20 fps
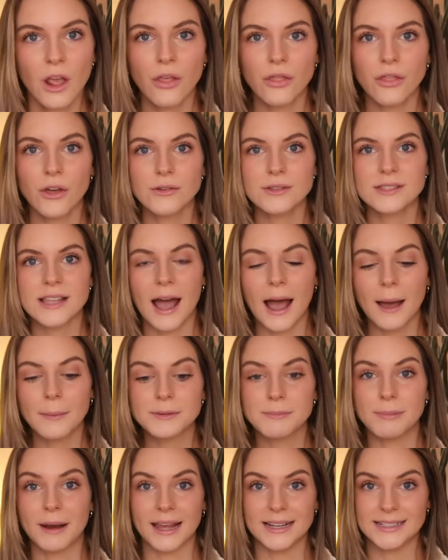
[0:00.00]
those
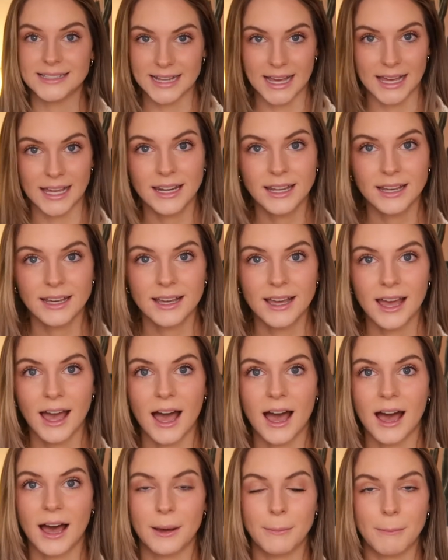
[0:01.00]
apps, but I did.
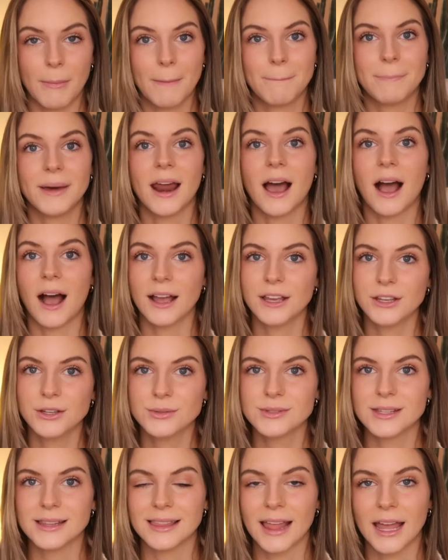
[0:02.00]
But I
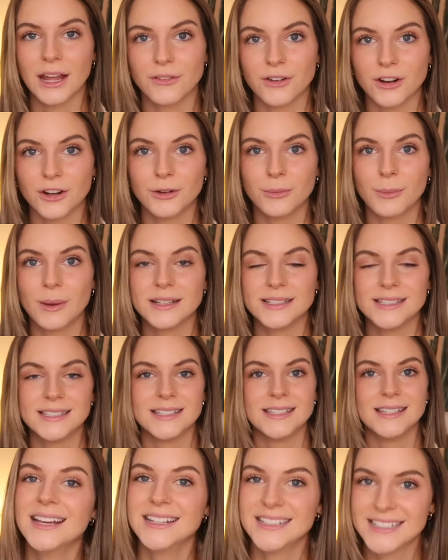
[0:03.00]
use Lightroom.
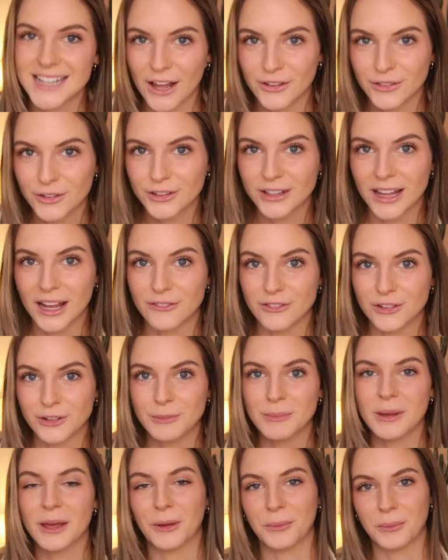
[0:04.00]
Download
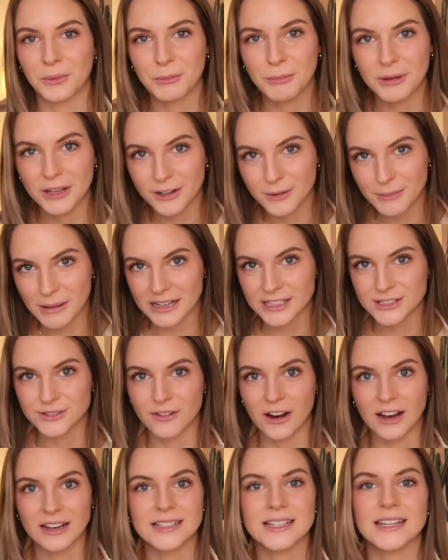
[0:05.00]
Lightroom. It will be your best
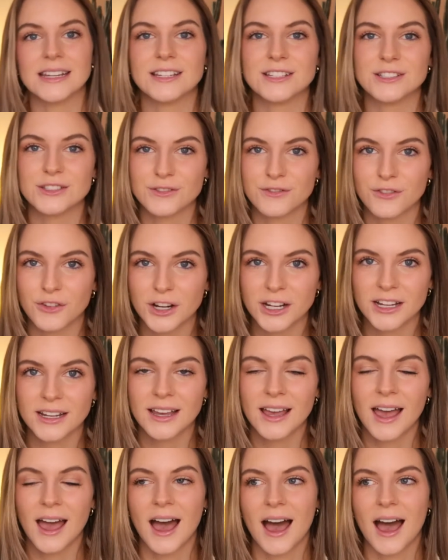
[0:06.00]
friend. It is free.